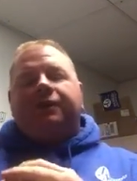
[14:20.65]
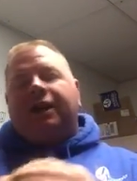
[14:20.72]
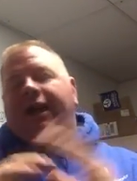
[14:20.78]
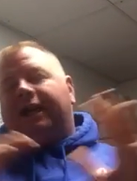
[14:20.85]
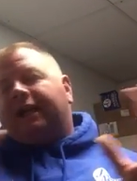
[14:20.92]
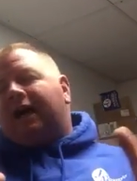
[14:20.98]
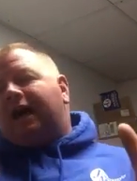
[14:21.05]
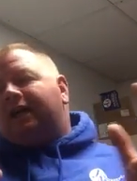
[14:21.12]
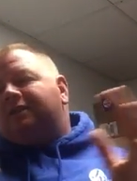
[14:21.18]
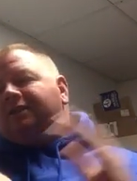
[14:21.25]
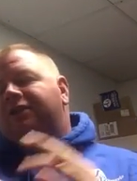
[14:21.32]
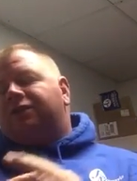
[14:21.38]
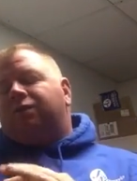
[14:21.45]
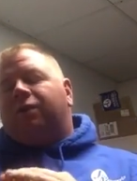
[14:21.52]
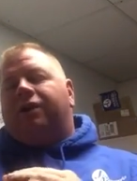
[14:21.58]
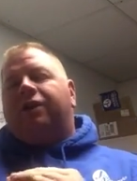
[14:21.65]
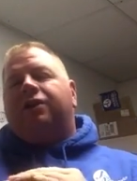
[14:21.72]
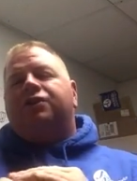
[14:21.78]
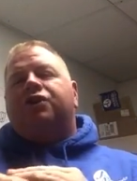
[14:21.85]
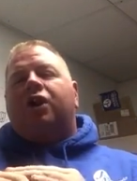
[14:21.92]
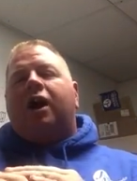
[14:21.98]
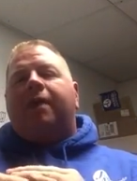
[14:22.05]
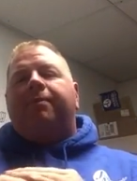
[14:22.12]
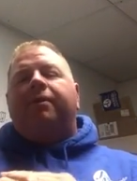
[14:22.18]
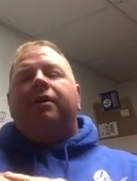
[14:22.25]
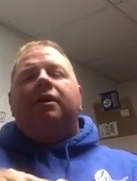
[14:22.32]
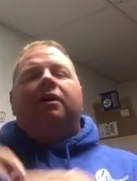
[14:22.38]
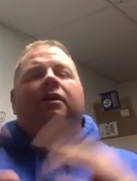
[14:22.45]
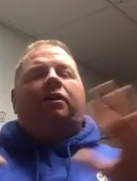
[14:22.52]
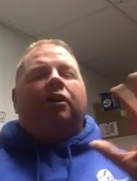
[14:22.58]
Hey guys, just wanted to drop
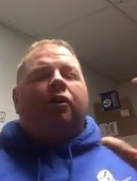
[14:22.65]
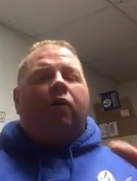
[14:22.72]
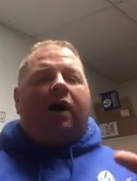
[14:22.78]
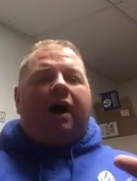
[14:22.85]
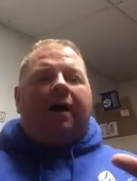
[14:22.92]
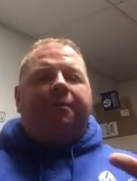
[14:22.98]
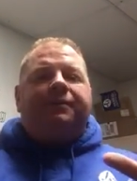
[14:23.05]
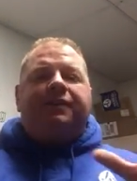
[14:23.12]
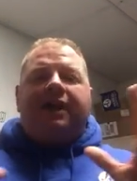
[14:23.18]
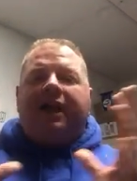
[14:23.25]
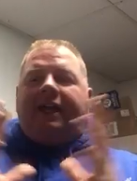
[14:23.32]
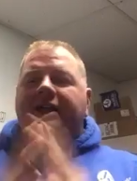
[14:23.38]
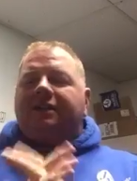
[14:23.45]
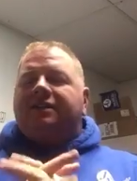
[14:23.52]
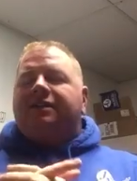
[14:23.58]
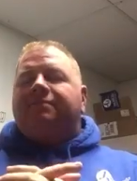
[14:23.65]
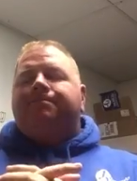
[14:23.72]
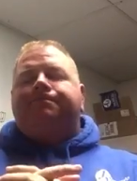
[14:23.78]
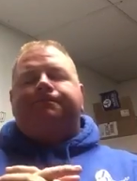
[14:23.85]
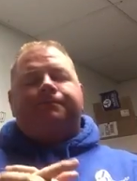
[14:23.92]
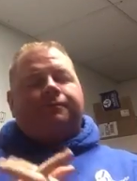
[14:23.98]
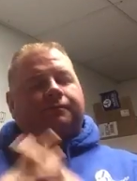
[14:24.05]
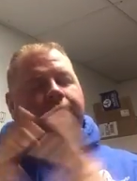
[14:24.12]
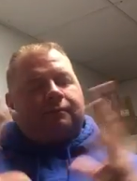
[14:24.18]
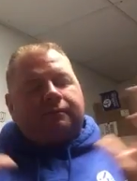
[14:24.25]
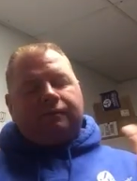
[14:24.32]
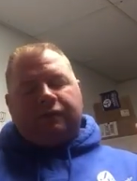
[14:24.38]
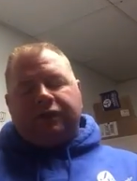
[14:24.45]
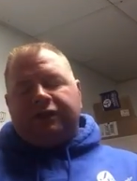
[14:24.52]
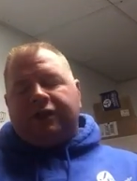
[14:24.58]
little updates,
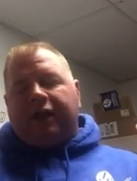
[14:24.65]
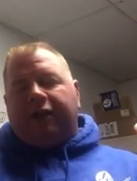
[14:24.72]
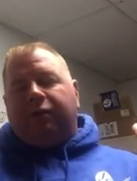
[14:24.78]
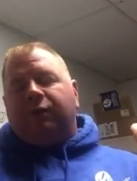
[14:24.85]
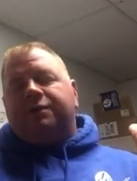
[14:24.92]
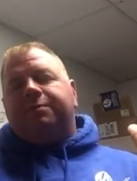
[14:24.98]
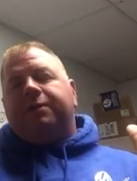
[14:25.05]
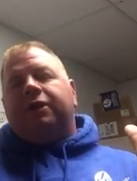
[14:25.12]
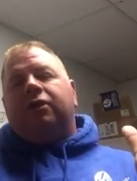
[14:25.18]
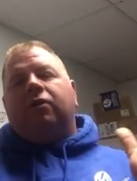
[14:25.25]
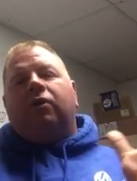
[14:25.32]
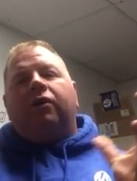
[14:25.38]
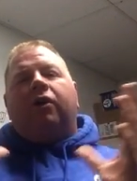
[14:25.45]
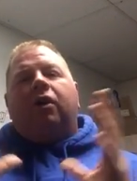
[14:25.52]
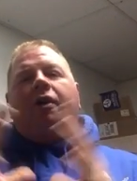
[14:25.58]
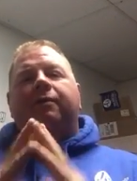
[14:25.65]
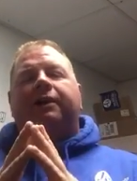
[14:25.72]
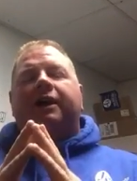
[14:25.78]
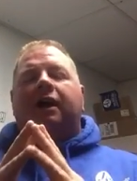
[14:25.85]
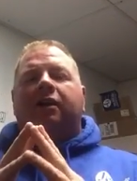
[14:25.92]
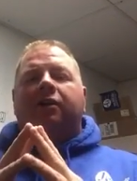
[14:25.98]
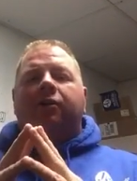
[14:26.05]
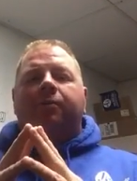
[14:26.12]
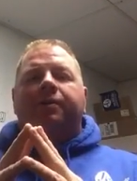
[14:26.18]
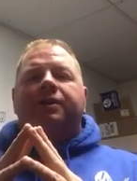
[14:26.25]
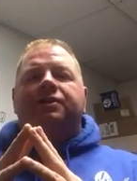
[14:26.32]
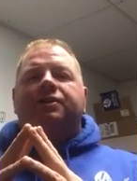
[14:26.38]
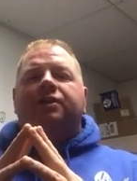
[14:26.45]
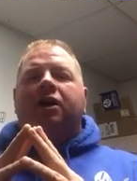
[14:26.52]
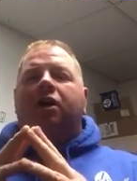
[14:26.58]
tell you what's been going on. We got a little bit
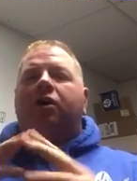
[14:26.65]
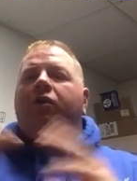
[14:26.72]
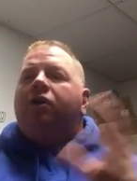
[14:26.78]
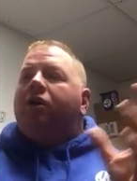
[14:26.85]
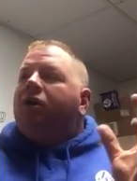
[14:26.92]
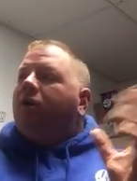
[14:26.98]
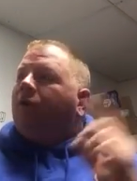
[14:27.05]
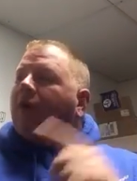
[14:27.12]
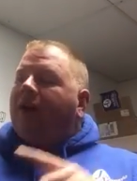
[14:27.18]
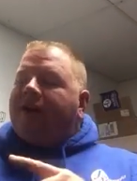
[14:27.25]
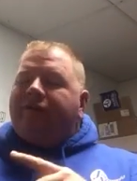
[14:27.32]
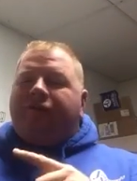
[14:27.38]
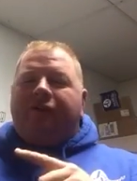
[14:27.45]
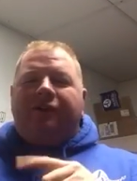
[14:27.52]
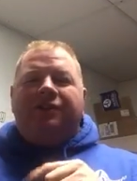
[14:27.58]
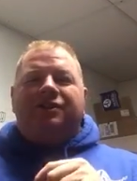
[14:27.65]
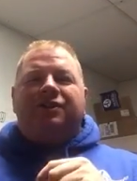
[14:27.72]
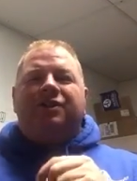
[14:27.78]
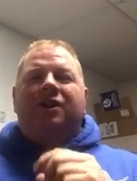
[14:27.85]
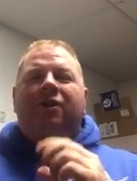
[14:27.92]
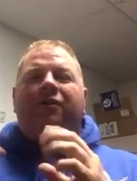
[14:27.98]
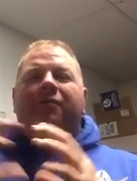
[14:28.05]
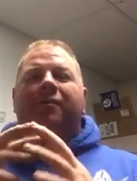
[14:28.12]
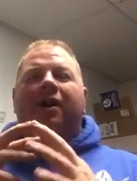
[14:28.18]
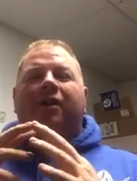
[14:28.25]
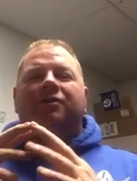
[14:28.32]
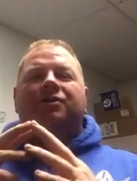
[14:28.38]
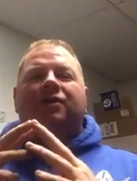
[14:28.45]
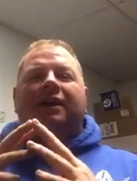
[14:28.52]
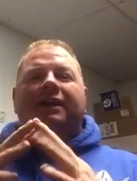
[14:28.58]
of snow, waiting for the snow to
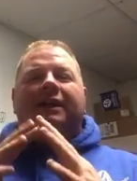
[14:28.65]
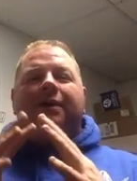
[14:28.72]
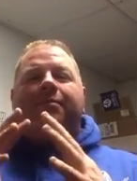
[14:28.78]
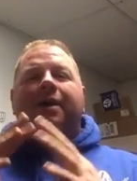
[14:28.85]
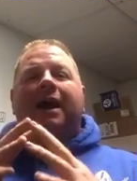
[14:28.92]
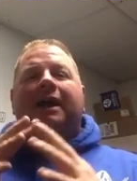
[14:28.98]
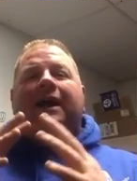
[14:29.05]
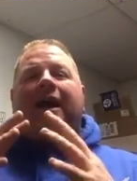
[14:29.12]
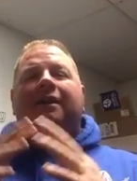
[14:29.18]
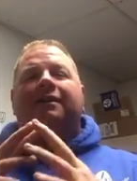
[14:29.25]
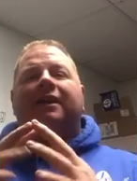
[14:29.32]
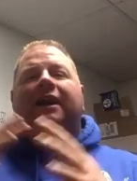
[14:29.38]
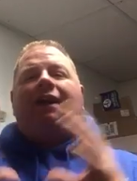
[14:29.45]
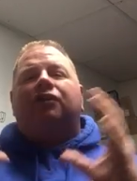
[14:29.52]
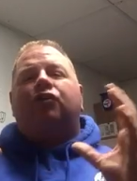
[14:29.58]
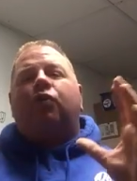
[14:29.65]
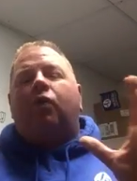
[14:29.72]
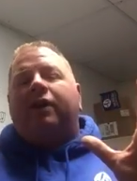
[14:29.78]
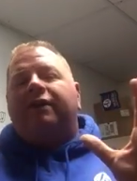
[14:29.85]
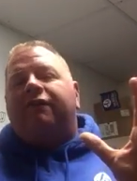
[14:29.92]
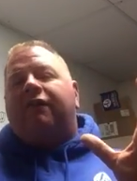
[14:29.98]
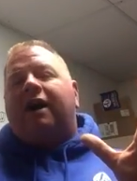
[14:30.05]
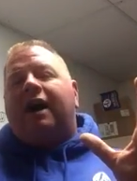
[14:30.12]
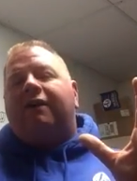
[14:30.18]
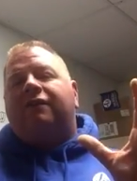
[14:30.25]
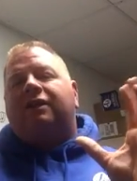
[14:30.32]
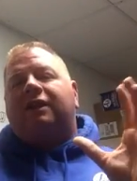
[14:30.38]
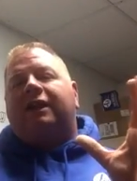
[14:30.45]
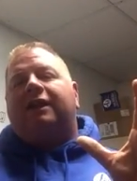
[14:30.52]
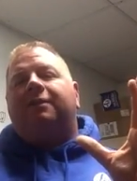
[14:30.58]
melt so I can get back out there. I got 25
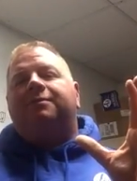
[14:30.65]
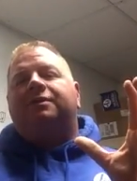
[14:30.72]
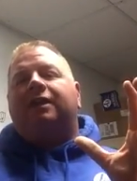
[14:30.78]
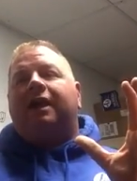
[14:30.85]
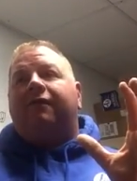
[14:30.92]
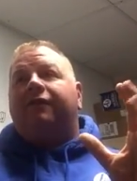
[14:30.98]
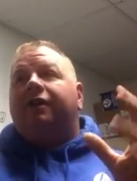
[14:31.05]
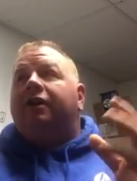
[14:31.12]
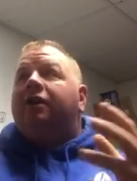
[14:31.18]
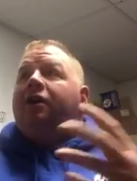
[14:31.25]
cleanups left.